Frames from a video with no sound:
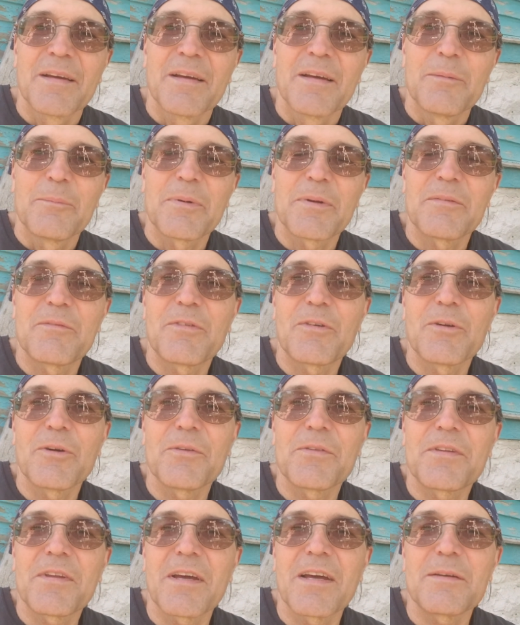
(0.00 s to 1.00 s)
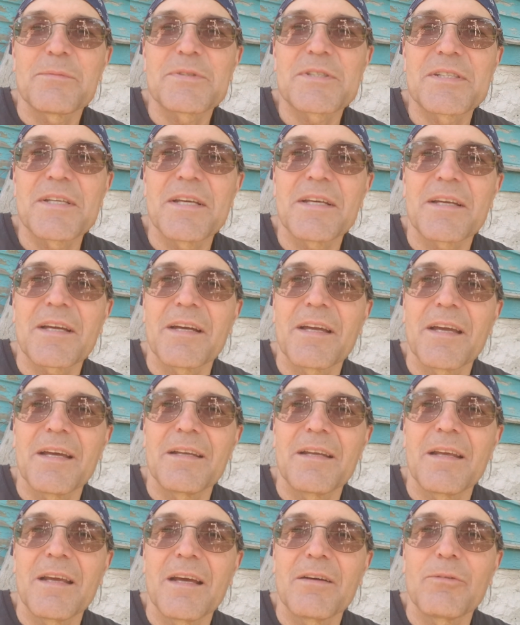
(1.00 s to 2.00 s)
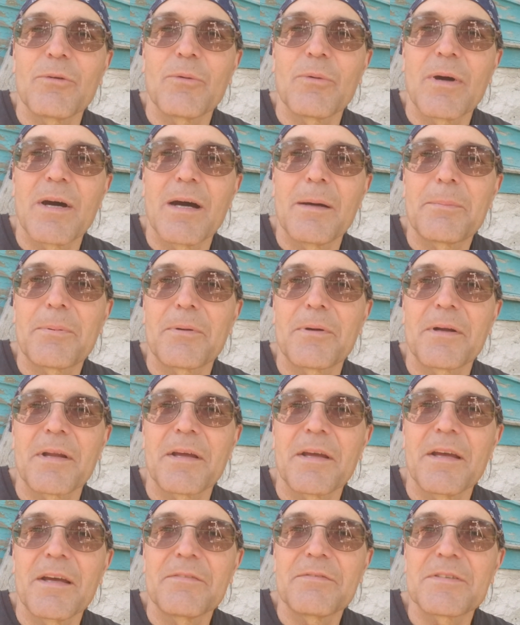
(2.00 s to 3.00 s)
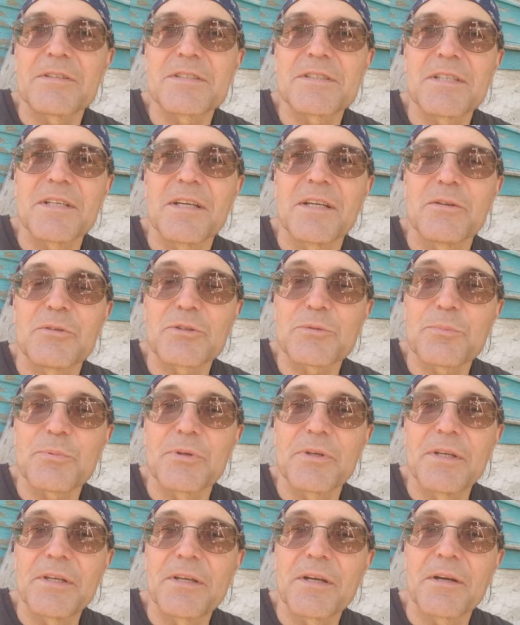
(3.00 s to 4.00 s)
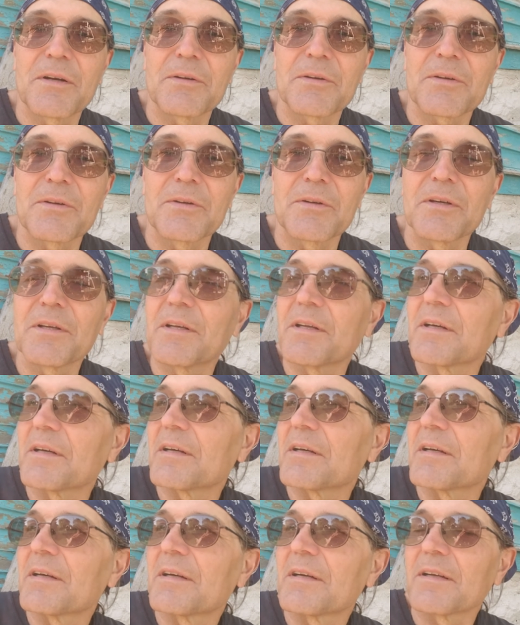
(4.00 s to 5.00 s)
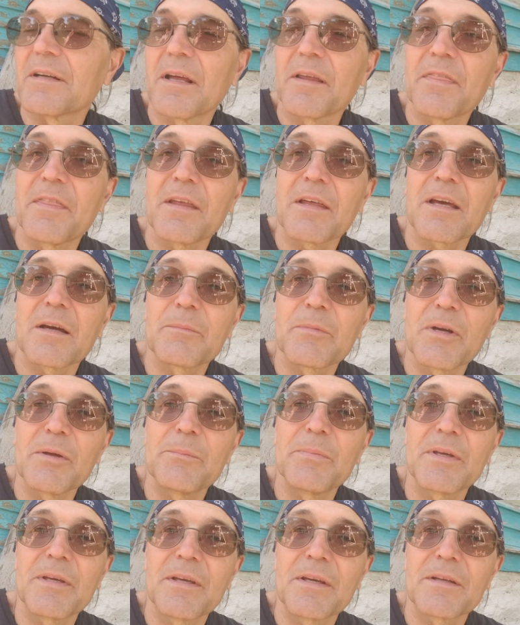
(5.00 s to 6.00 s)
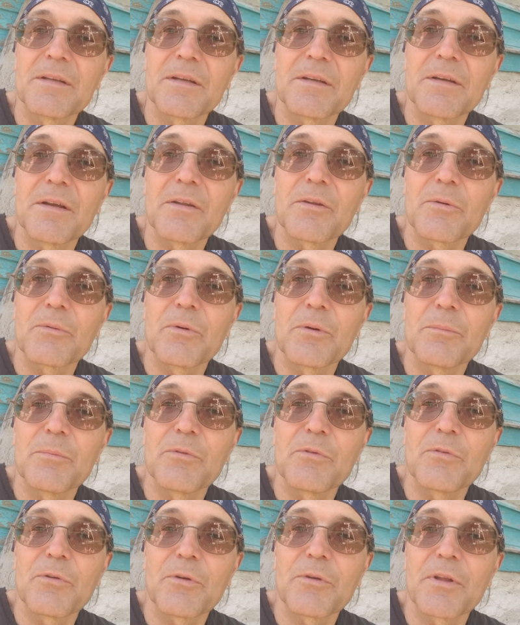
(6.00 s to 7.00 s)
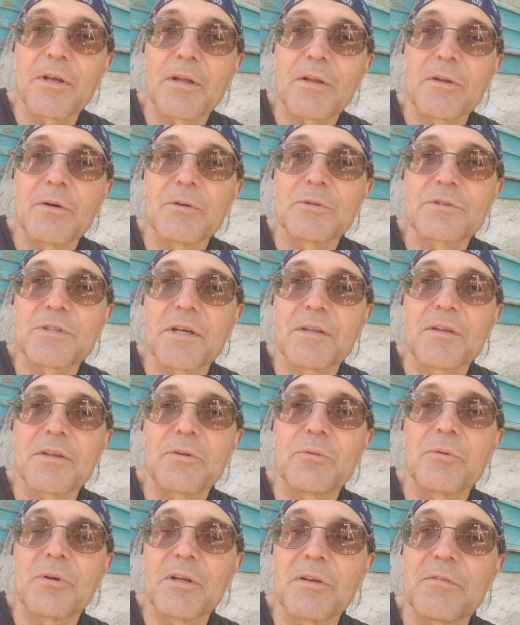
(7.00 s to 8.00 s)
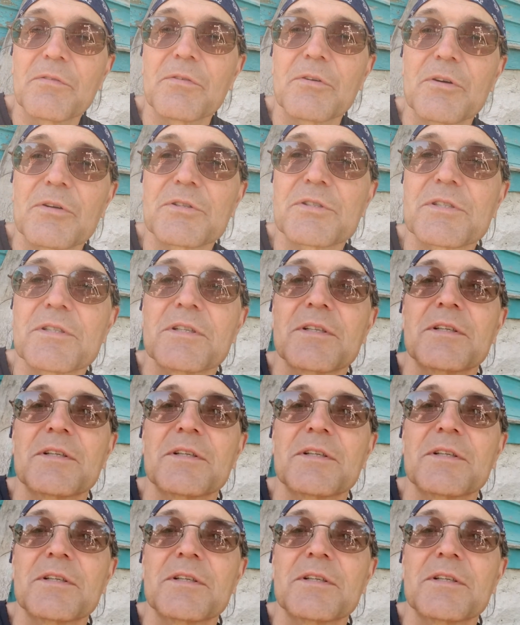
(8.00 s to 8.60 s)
but for old time's sake, I had to have a Whopper, and I have to say it was pretty darn good. And I think I might be getting another one before they close on the 21st.